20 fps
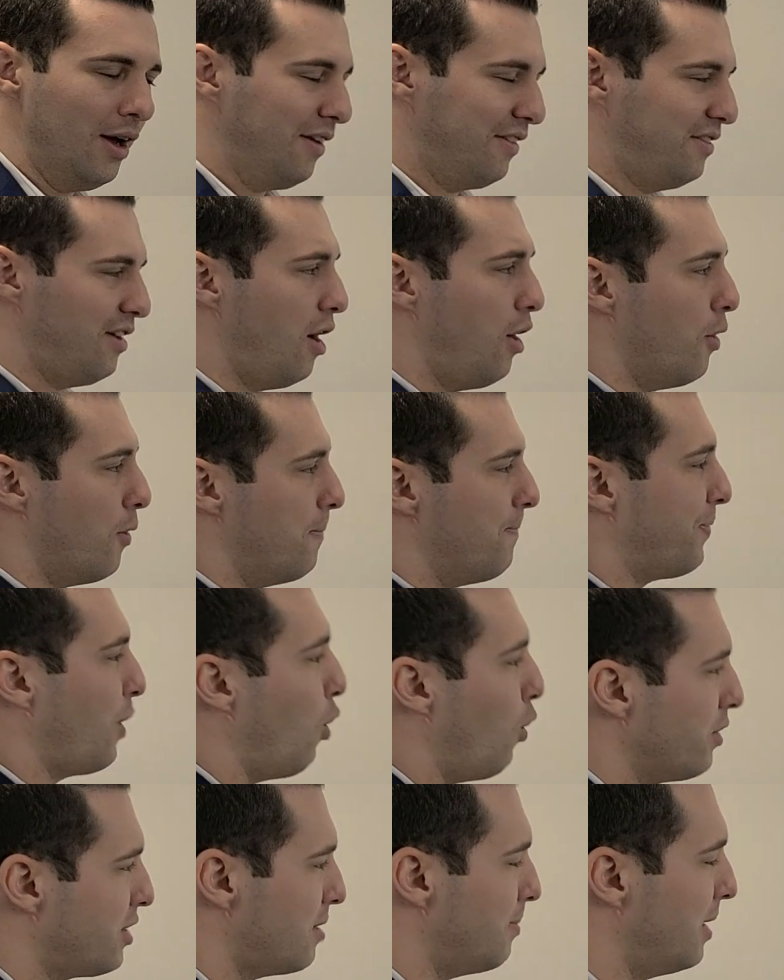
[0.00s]
So
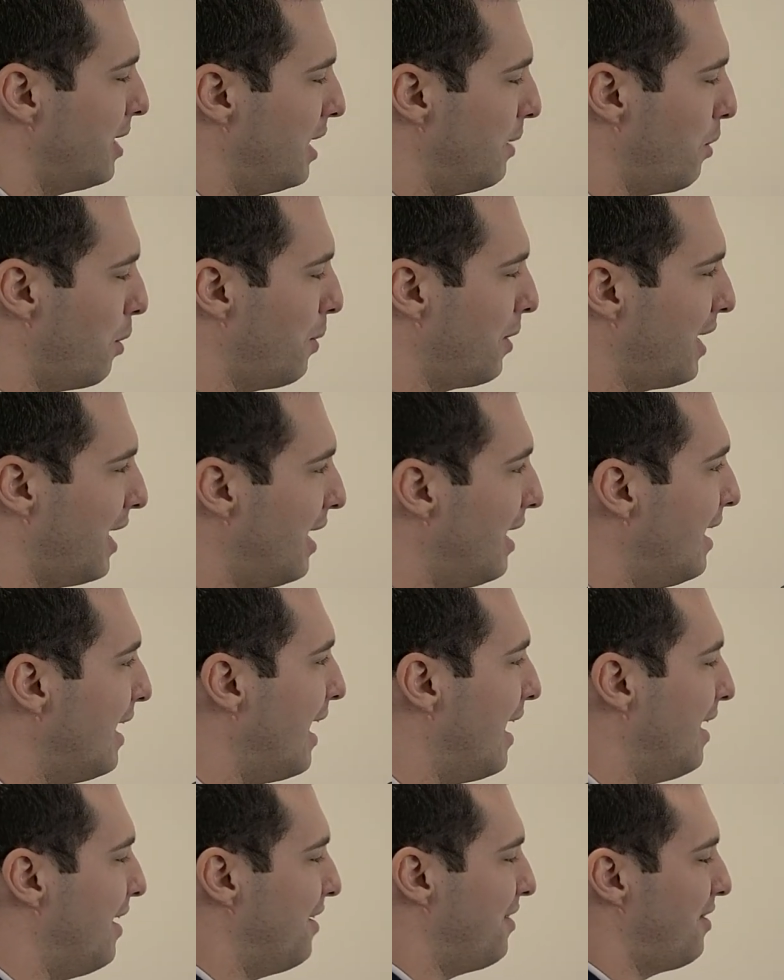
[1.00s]
ultimately what we're
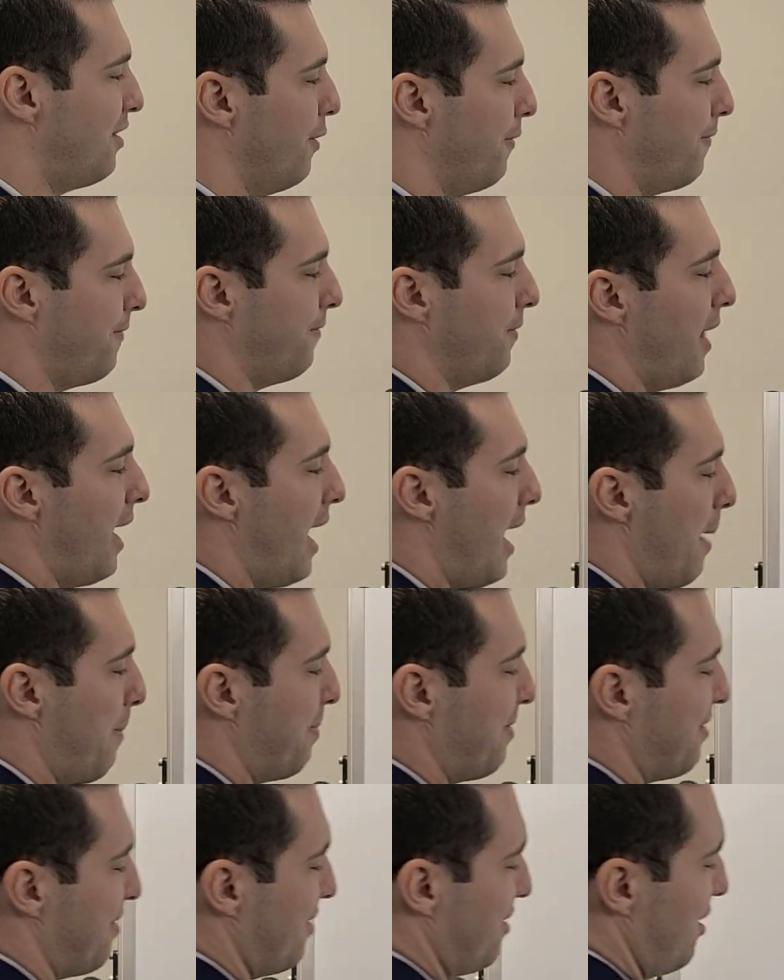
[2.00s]
getting at is the
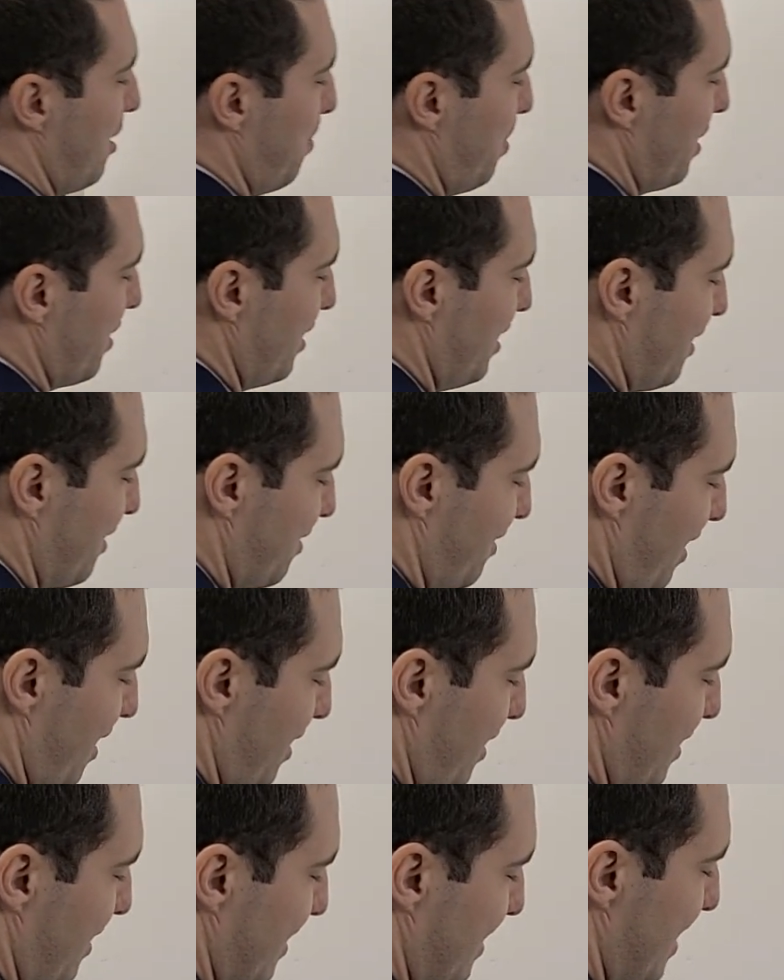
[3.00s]
flaps typically
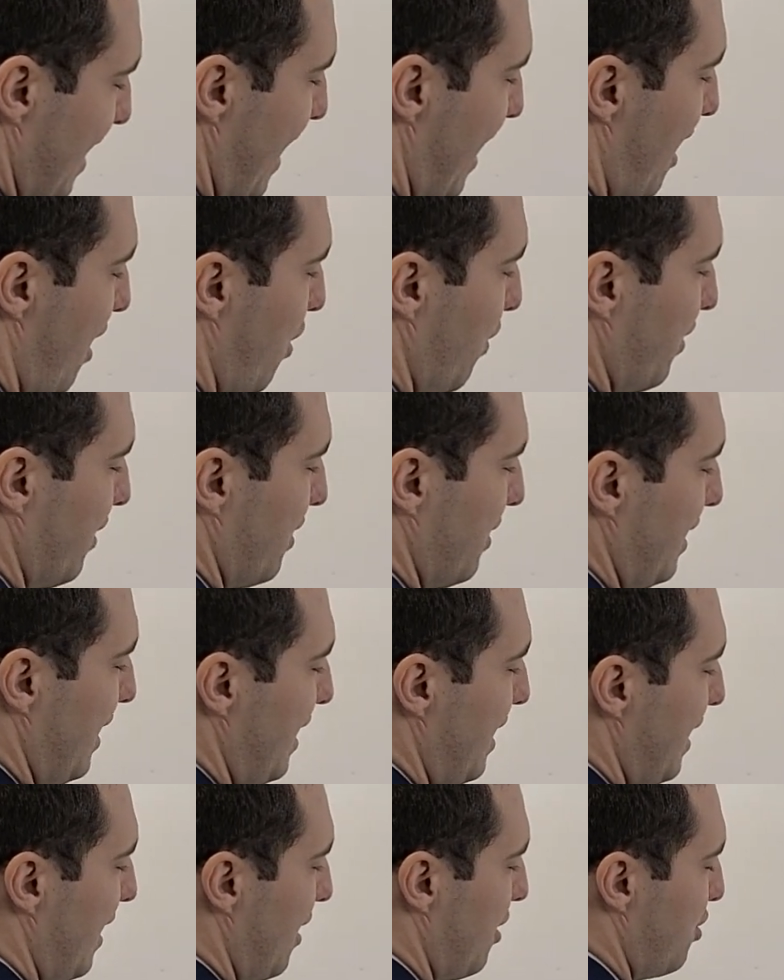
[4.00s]
extend down, the
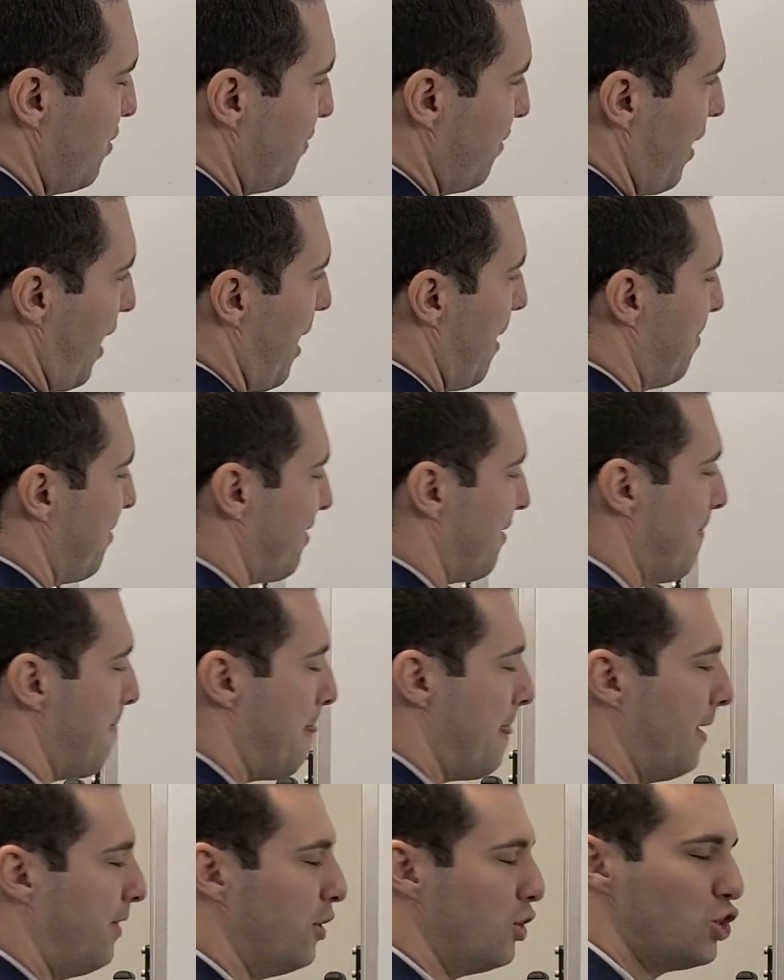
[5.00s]
leading edge flaps,
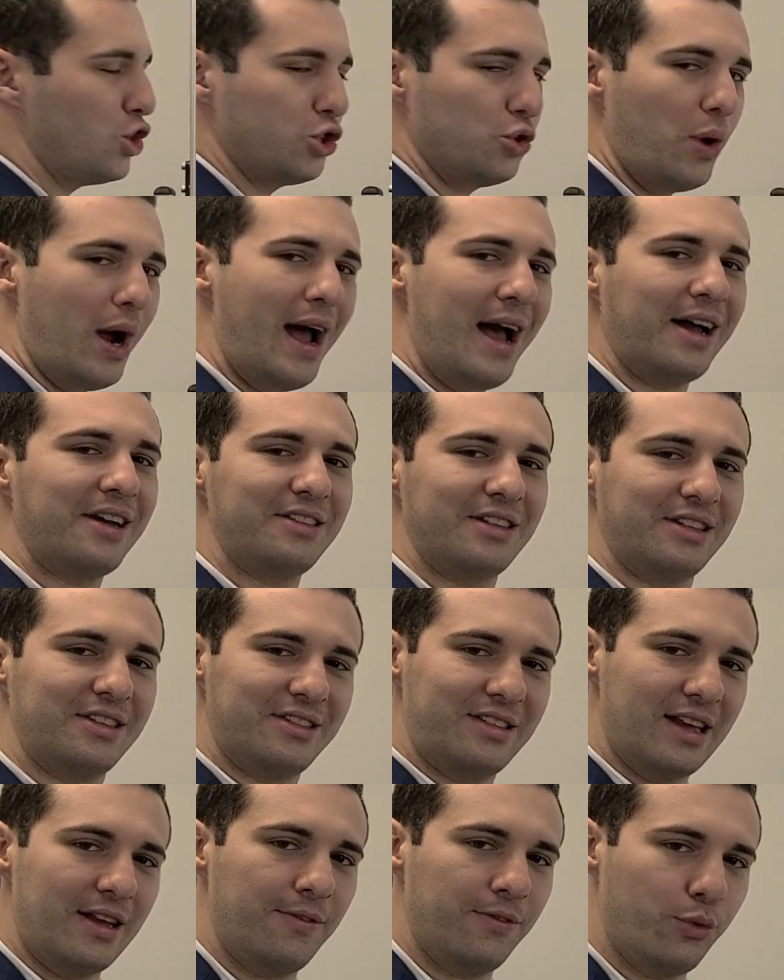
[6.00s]
the tracks
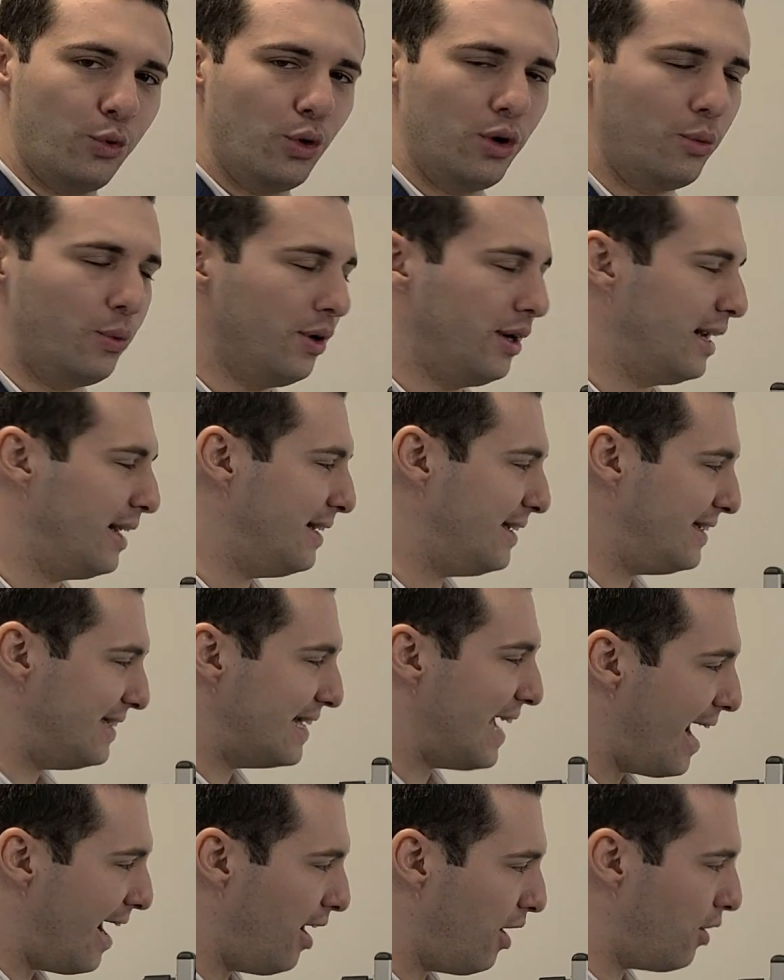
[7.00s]
extend forward and
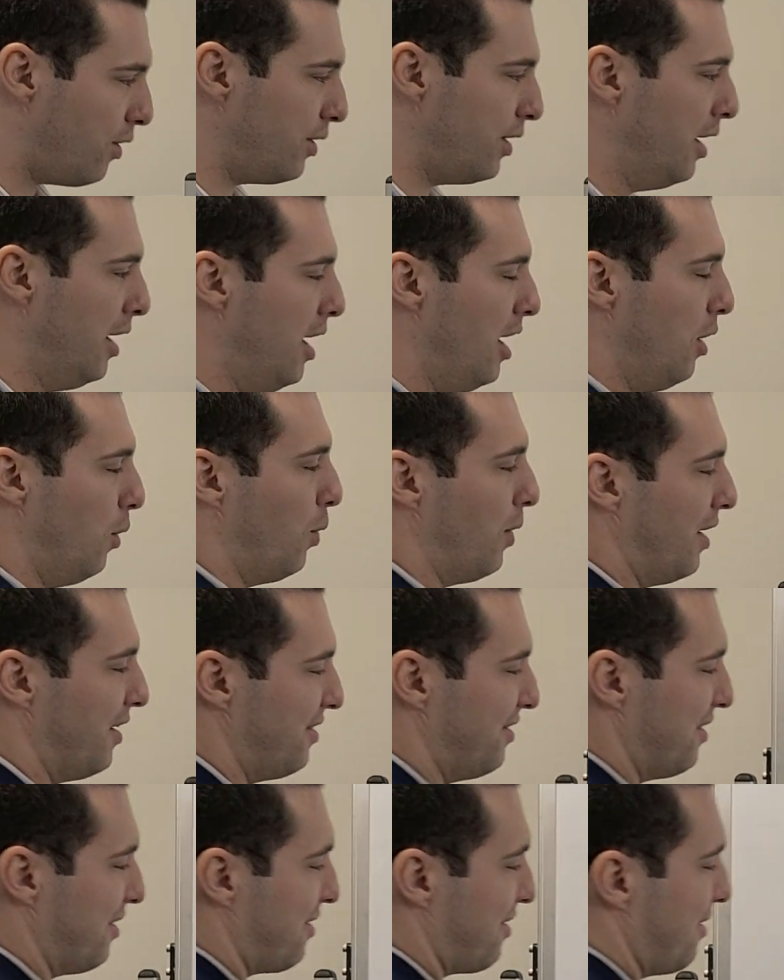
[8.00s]
down,
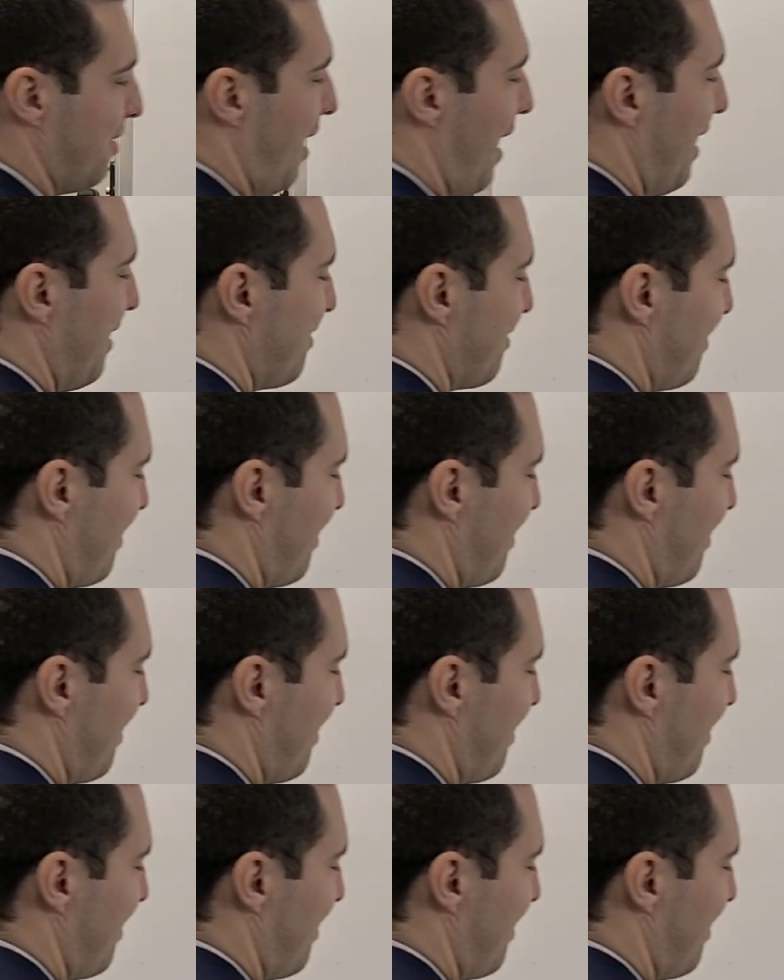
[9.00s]
whereas the slats